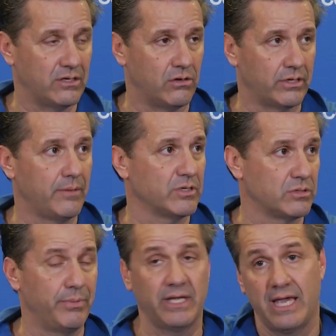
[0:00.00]
end-all game.
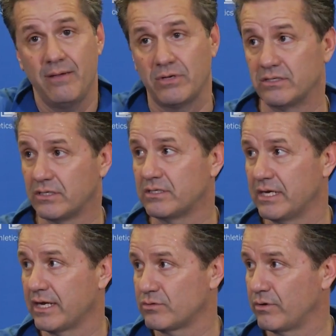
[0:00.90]
It's a big game because it's the
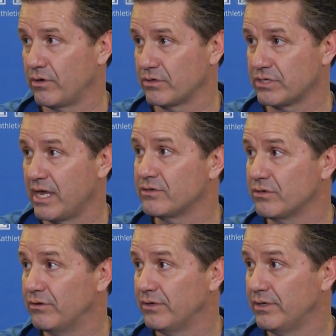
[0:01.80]
next one on our
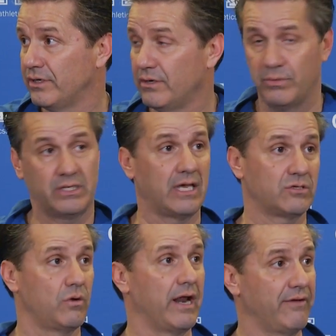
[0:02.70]
schedule. But
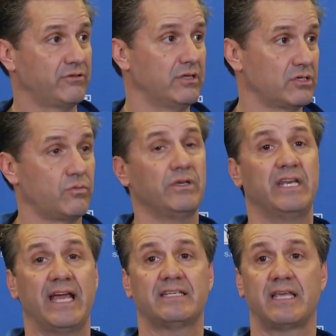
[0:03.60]
guess what? After this one,
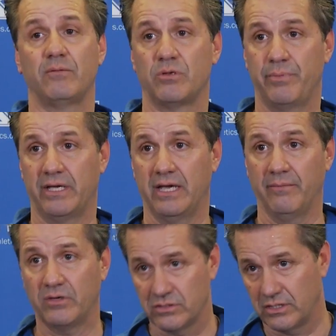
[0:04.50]
the next game's a big
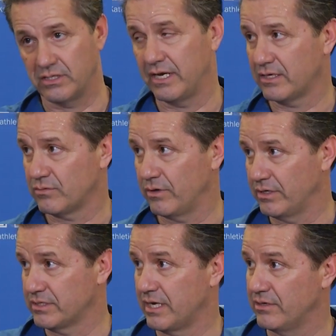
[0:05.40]
game because it's the next one on
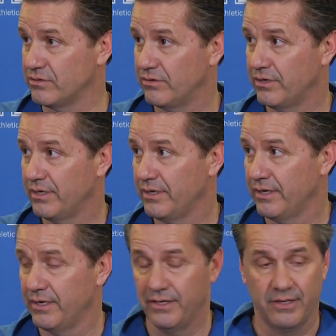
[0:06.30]
the schedule.
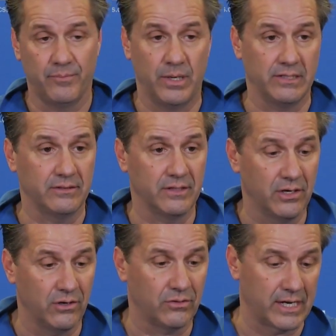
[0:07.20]
But, you
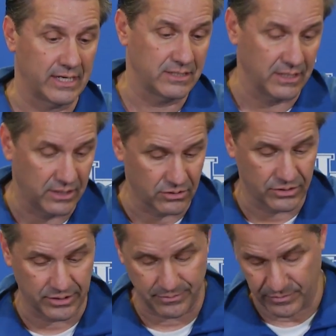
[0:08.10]
know, like I said,
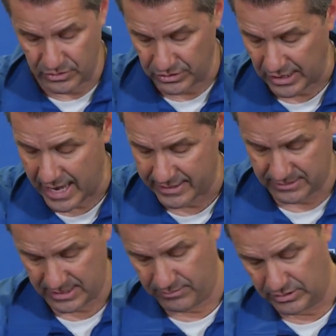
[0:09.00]
there's a lot of
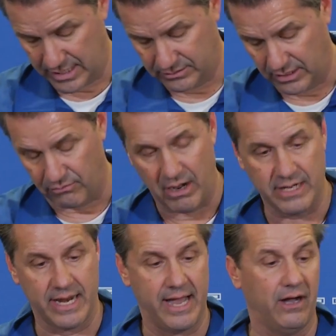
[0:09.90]
teams out there
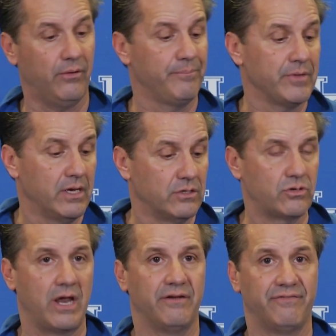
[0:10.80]
right now
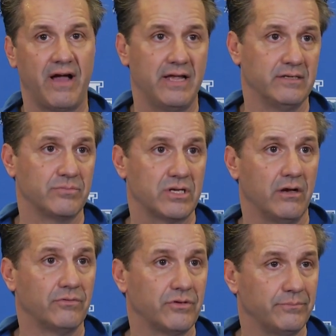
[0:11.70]
trying to find
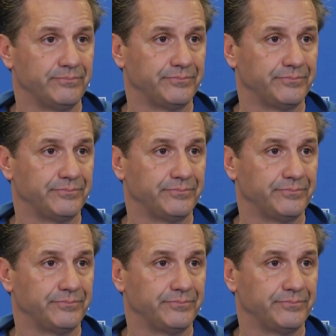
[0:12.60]
themselves.